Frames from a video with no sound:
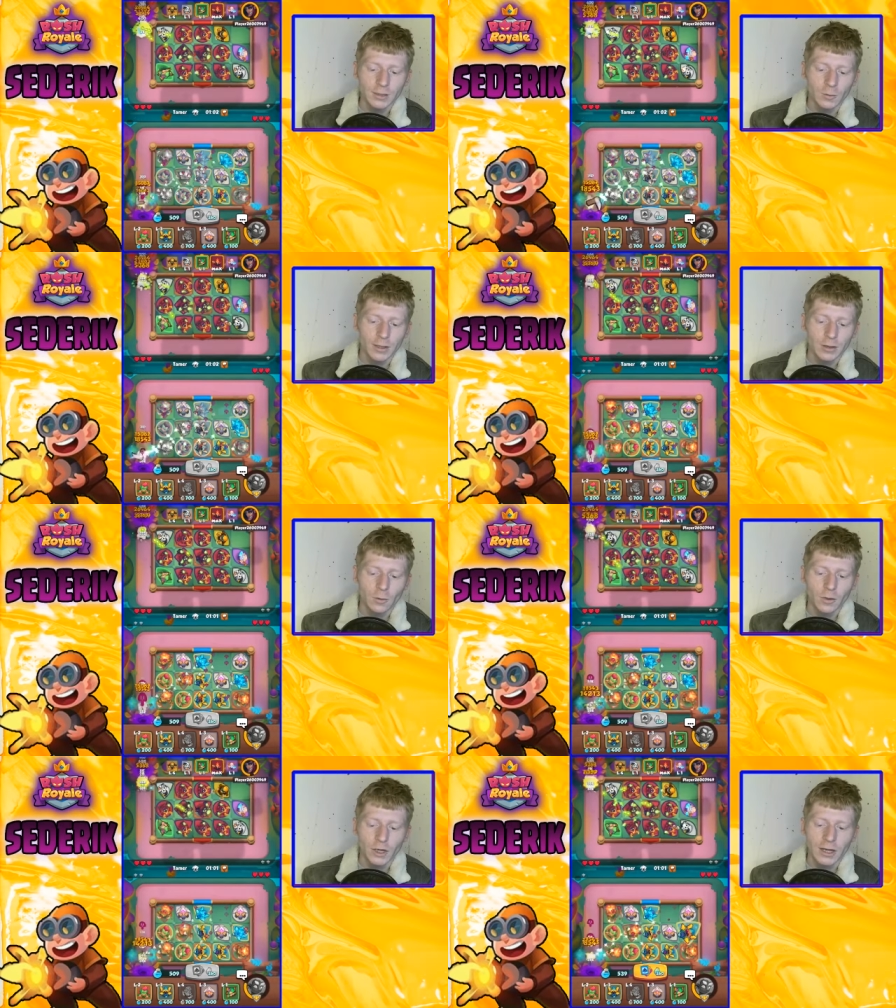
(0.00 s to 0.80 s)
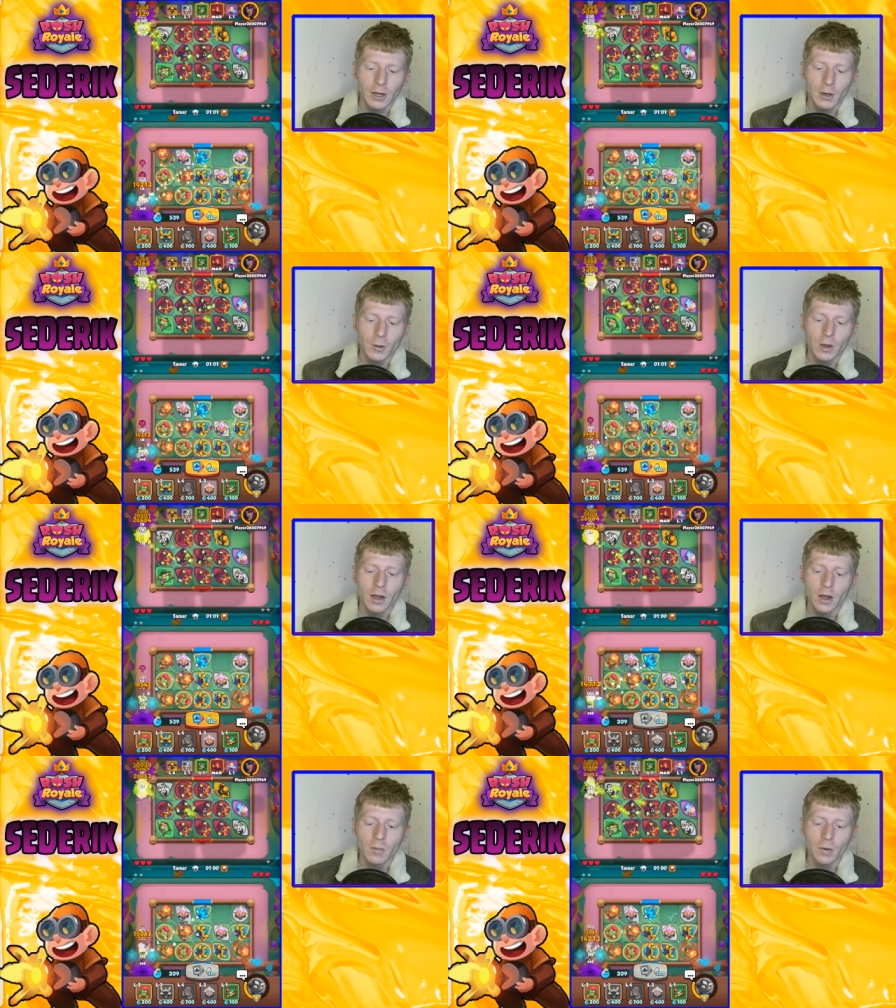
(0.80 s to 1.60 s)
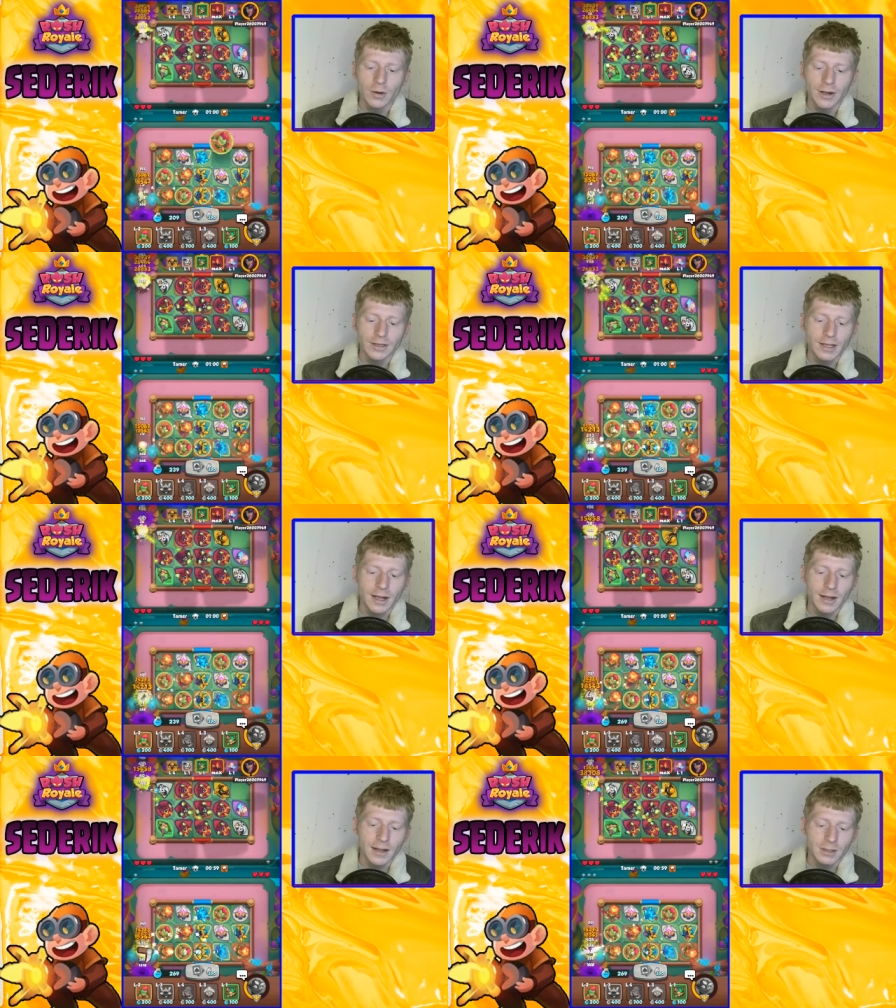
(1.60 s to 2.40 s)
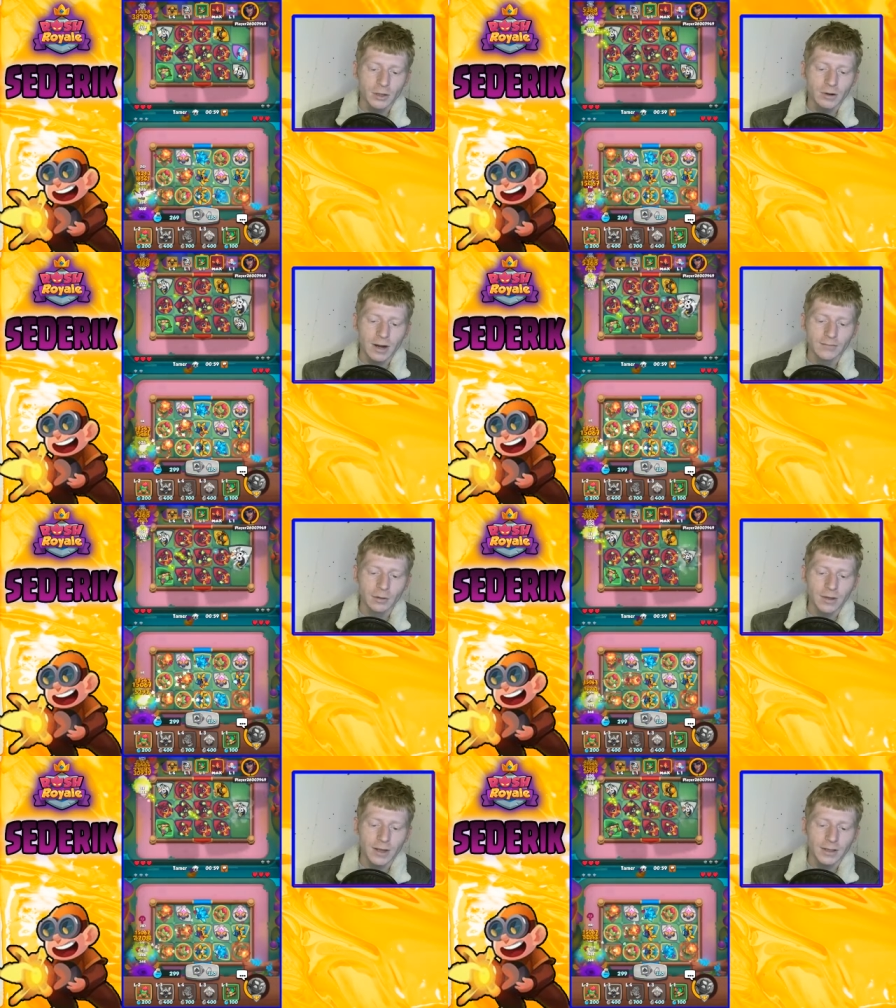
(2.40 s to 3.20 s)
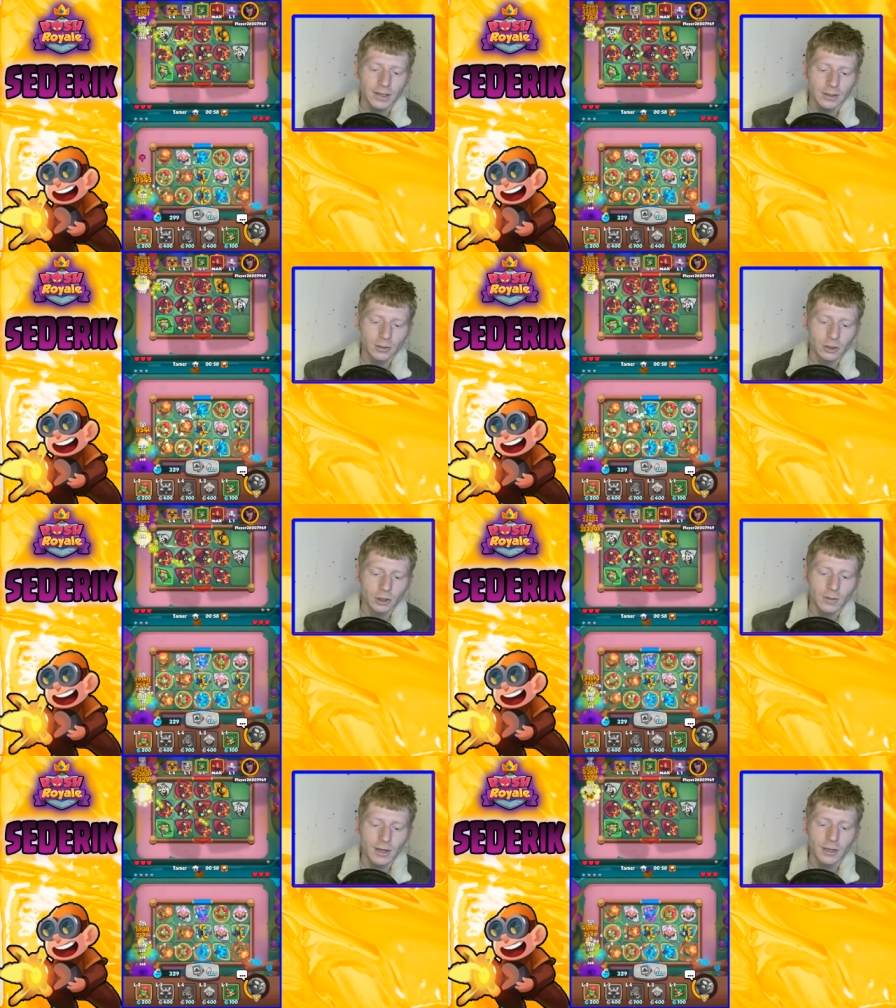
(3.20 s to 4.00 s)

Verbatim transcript: We're not. We're going to get another Boreas there, and that's another Ivy up there, so that's not too bad.